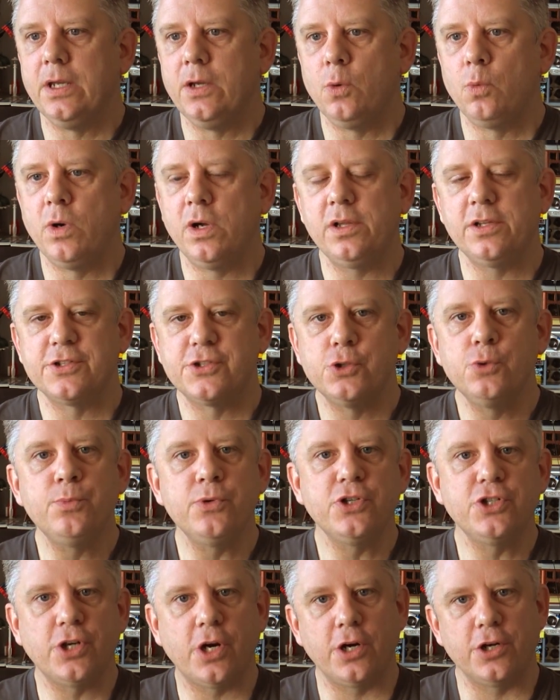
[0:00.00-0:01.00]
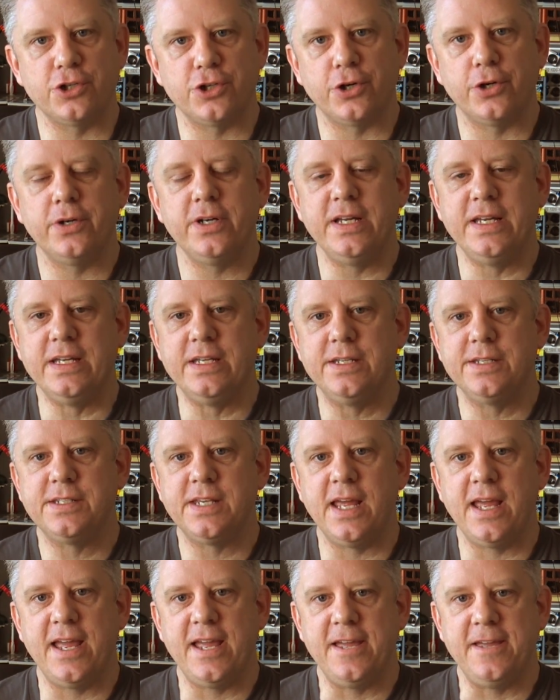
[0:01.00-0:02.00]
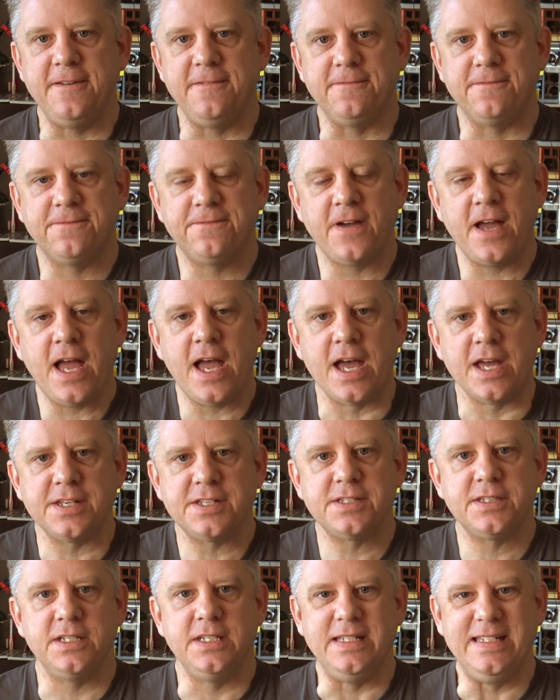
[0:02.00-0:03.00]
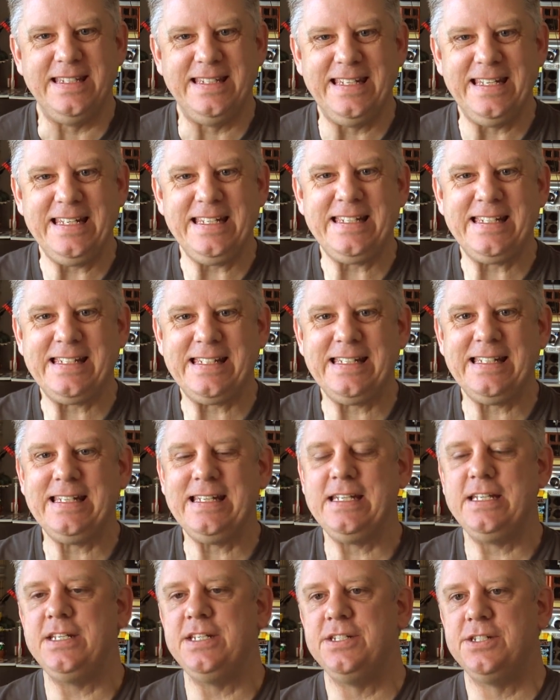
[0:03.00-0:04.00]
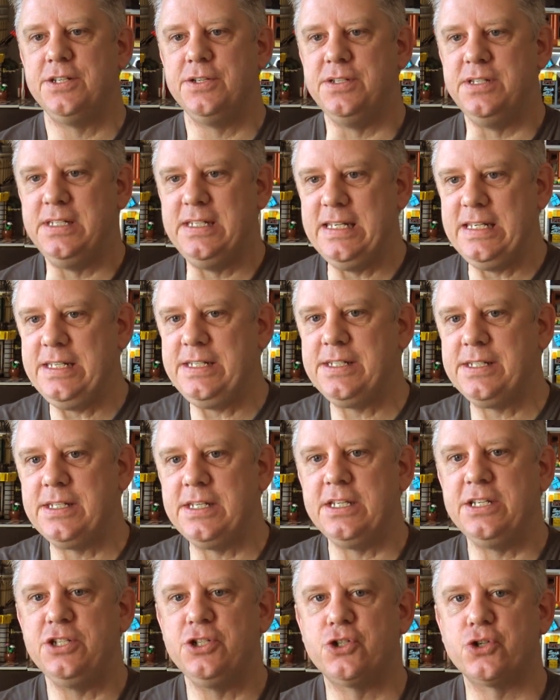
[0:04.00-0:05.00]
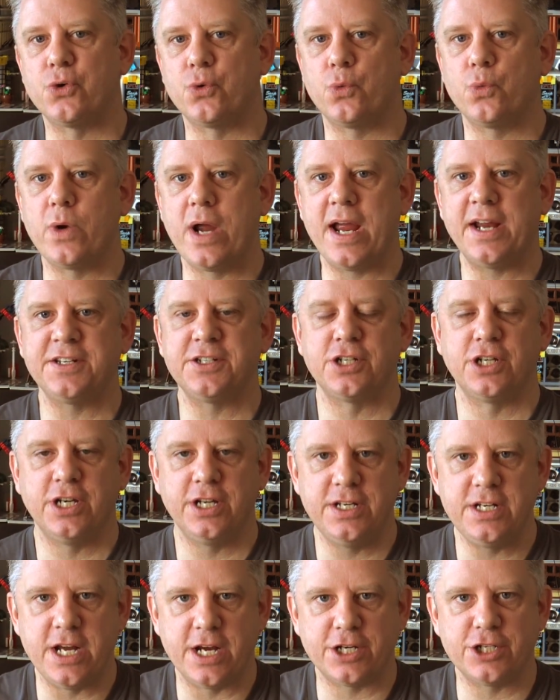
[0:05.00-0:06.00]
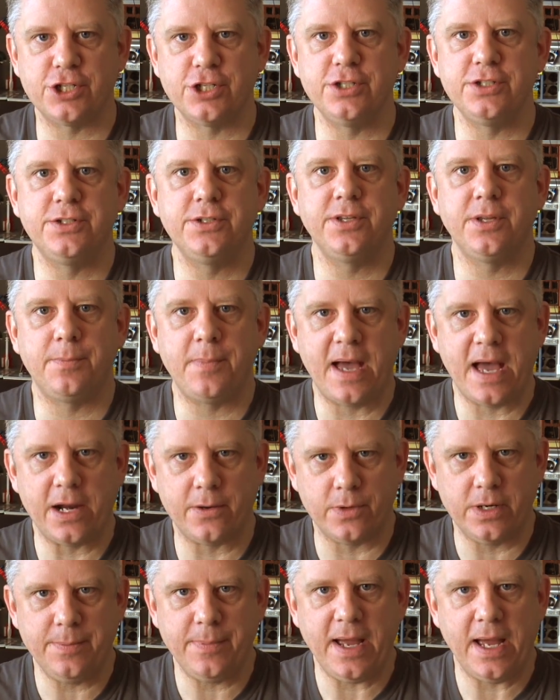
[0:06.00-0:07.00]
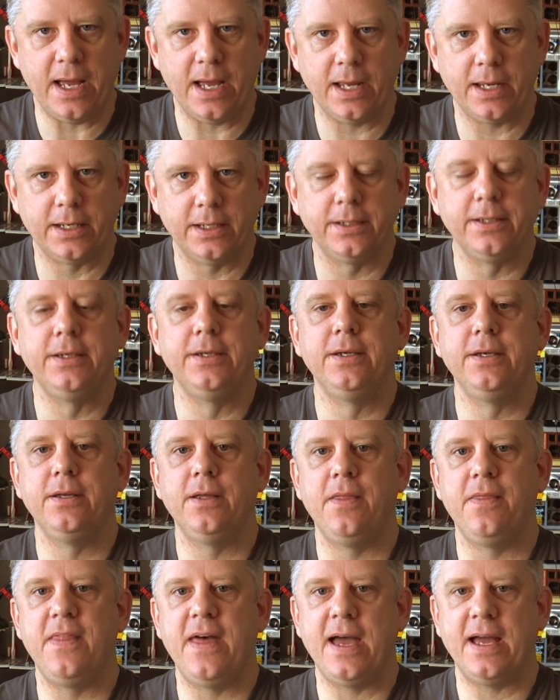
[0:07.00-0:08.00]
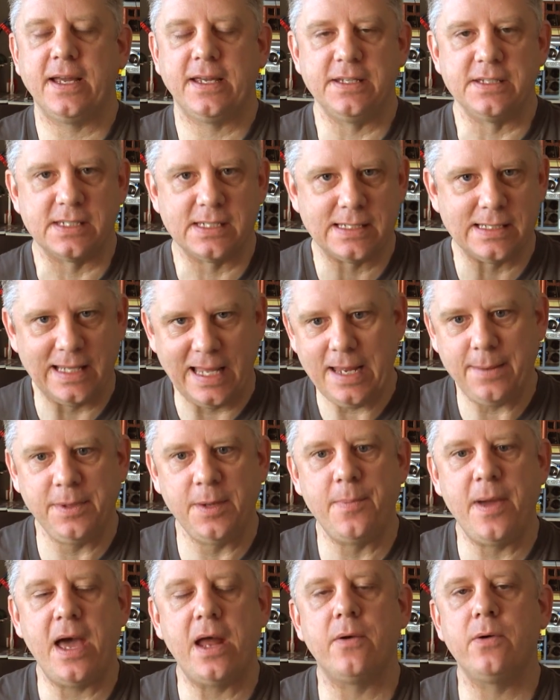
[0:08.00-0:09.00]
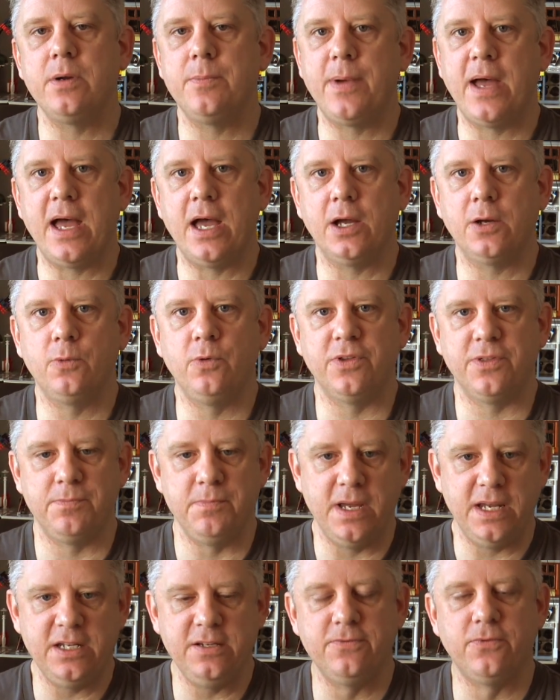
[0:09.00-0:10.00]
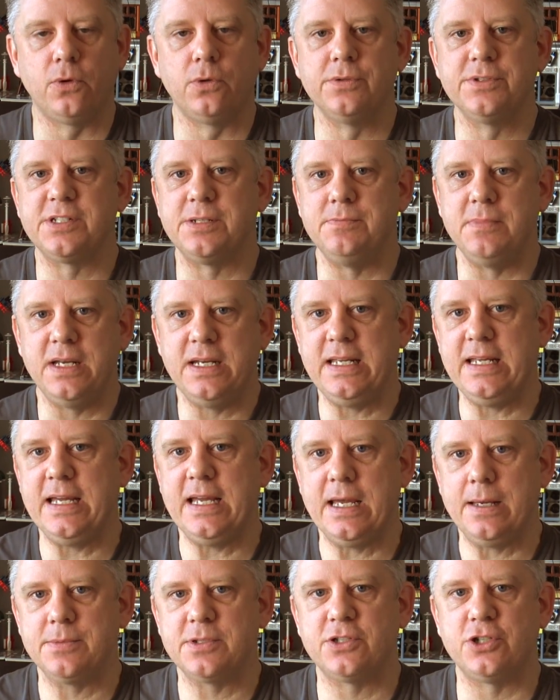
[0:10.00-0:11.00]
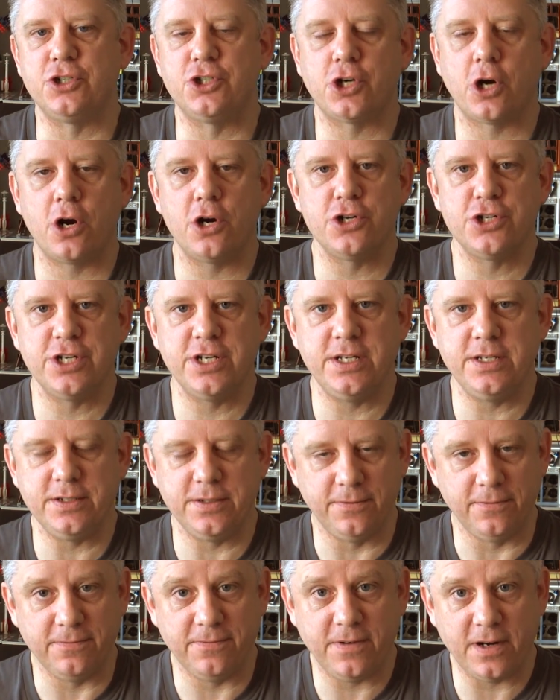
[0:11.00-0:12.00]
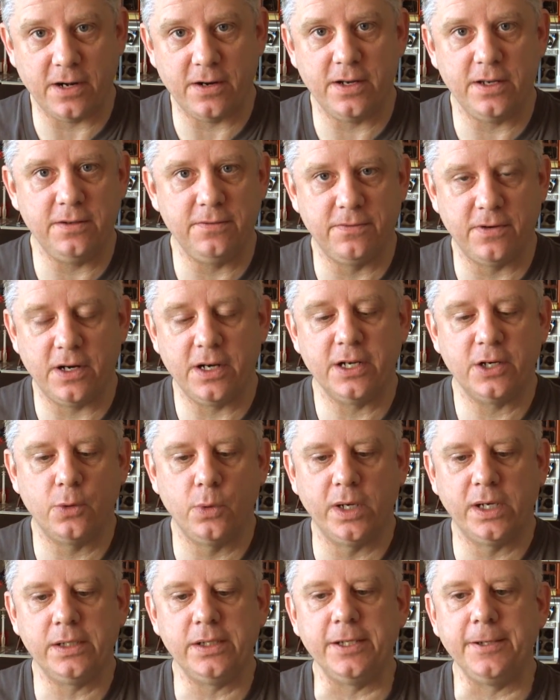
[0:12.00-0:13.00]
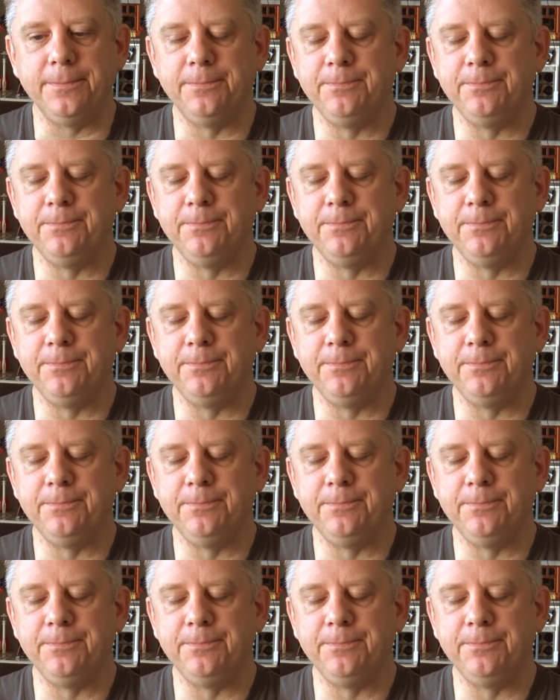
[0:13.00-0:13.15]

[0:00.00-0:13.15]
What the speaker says: Well, a supercharger is a fast DC to DC direct connection to the battery pack that can slam the battery pack with many volts and many amps to charge it very, very quickly.